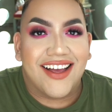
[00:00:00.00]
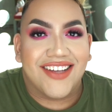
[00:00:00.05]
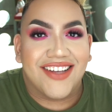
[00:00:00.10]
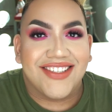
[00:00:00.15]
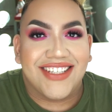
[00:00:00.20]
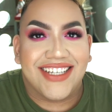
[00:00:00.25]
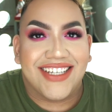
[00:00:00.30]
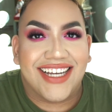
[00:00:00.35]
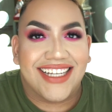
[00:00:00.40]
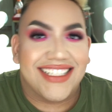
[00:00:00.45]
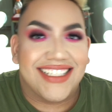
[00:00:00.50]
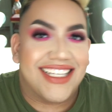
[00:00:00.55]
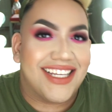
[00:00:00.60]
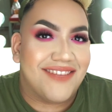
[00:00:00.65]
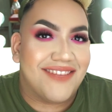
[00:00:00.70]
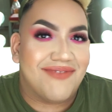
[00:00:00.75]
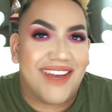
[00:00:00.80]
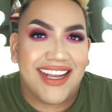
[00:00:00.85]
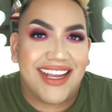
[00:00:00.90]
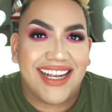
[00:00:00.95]
I'll see you guys
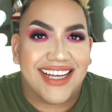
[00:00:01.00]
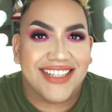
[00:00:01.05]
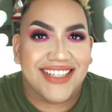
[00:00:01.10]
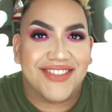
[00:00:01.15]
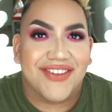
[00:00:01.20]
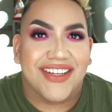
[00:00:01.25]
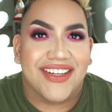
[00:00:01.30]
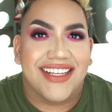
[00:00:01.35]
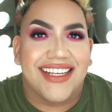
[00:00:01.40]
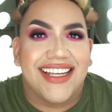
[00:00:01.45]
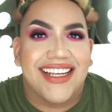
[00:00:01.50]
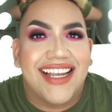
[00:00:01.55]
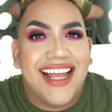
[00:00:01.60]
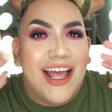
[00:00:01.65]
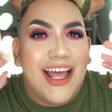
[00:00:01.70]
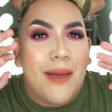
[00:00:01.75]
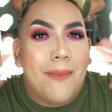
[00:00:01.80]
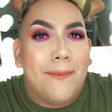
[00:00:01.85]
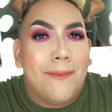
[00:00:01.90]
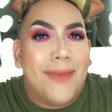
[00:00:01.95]
in my next one.
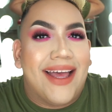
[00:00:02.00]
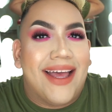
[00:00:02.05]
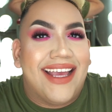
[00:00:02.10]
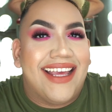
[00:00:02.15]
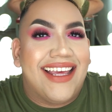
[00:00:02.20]
Bye.